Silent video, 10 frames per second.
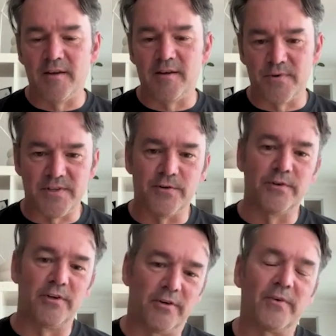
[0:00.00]
Brazil,
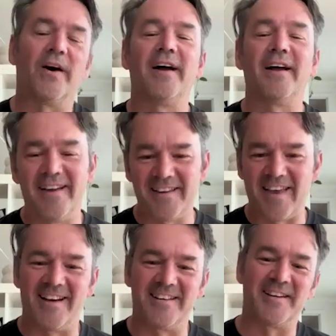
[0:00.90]
Uruguay,
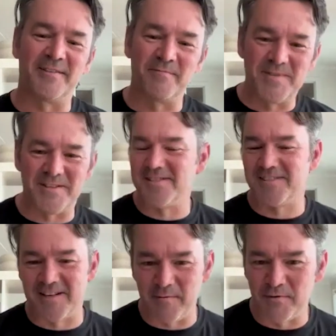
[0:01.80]
Canada, so just
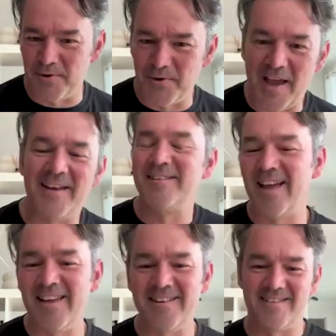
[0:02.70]
to name a few,
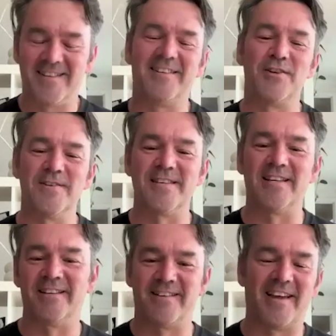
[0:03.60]
and New
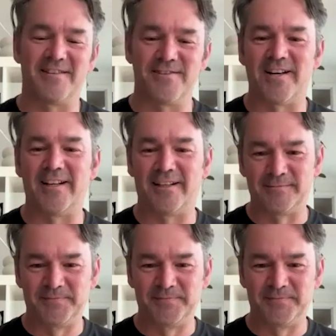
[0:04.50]
Zealand and Australia.